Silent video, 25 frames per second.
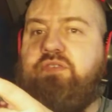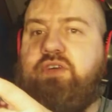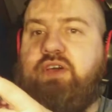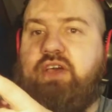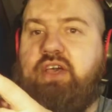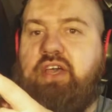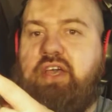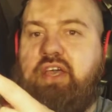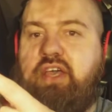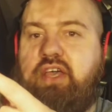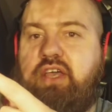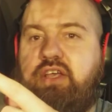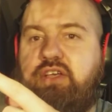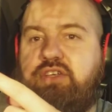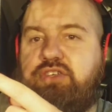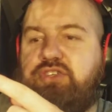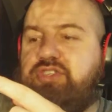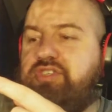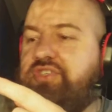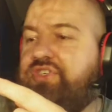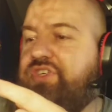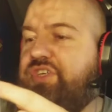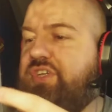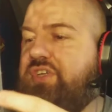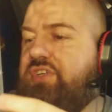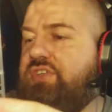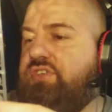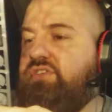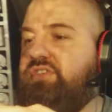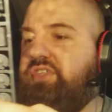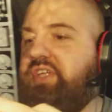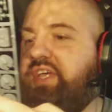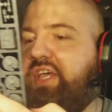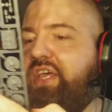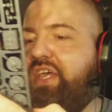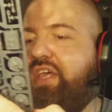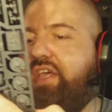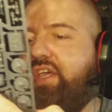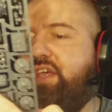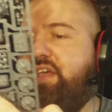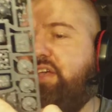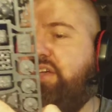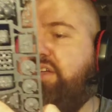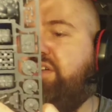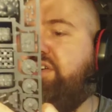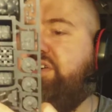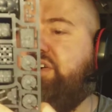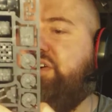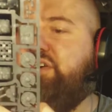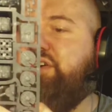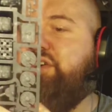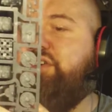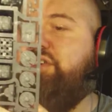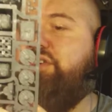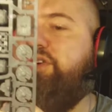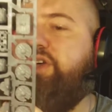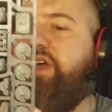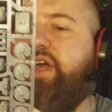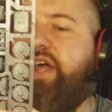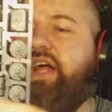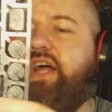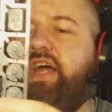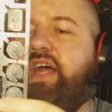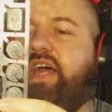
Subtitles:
a shield, a gargoyle